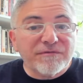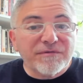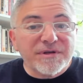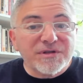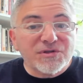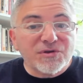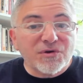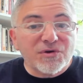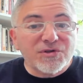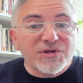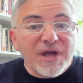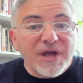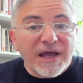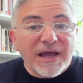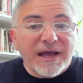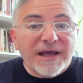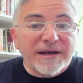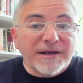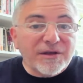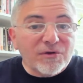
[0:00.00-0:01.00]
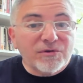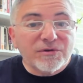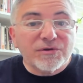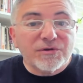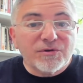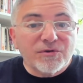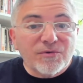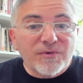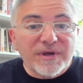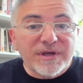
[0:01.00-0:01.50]
research, and he'll
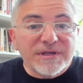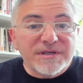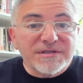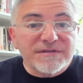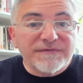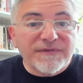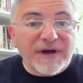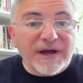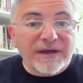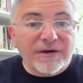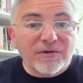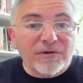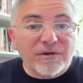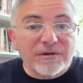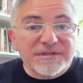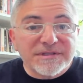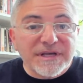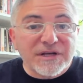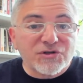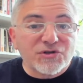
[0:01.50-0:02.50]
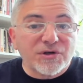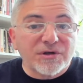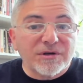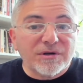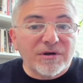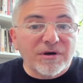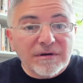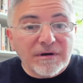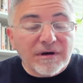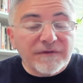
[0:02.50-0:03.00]
do his final
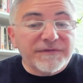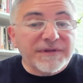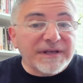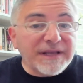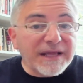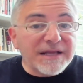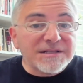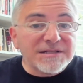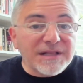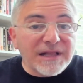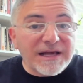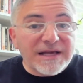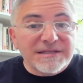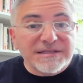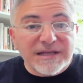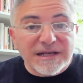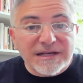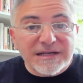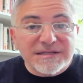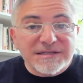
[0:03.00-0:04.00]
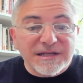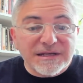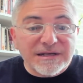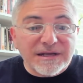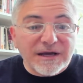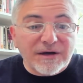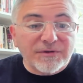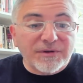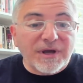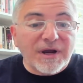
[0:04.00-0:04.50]
session of the dance class that he's in
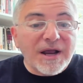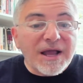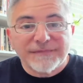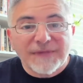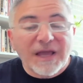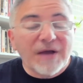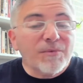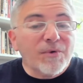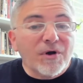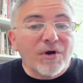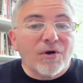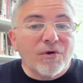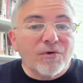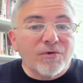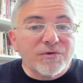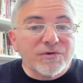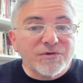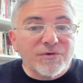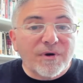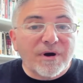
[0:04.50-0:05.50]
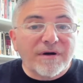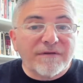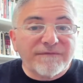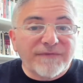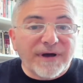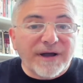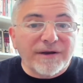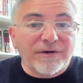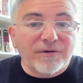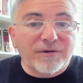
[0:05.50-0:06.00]
down there. And we'll go to our
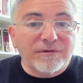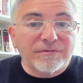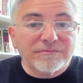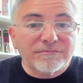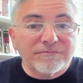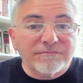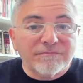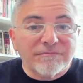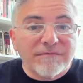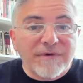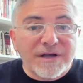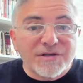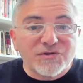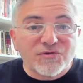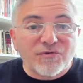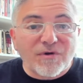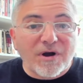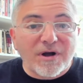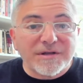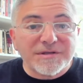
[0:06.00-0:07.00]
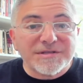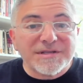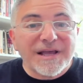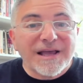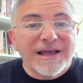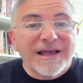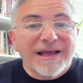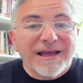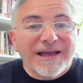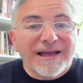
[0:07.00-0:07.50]
final restaurants,
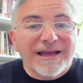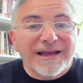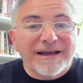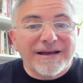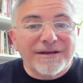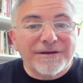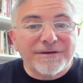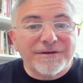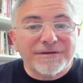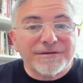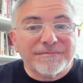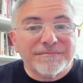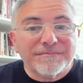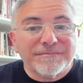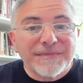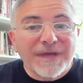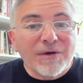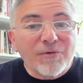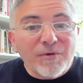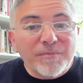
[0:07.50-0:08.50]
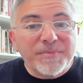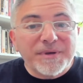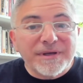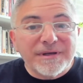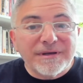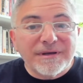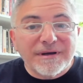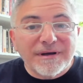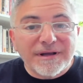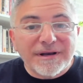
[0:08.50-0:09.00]
and that will
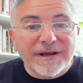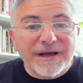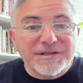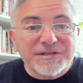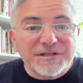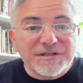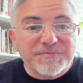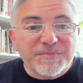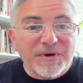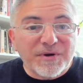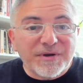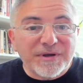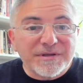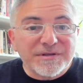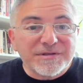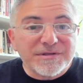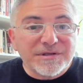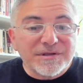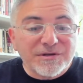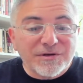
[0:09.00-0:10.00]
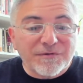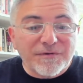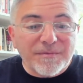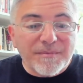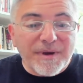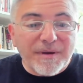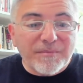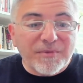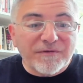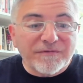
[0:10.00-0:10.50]
be a nice experience to
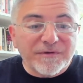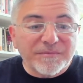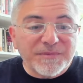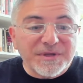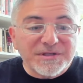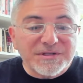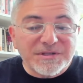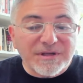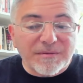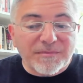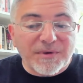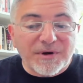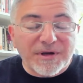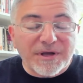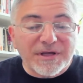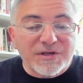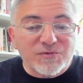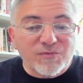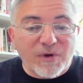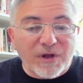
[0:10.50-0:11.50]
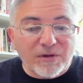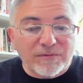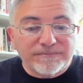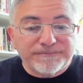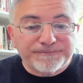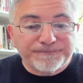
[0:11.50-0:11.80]
remember from this summer as well.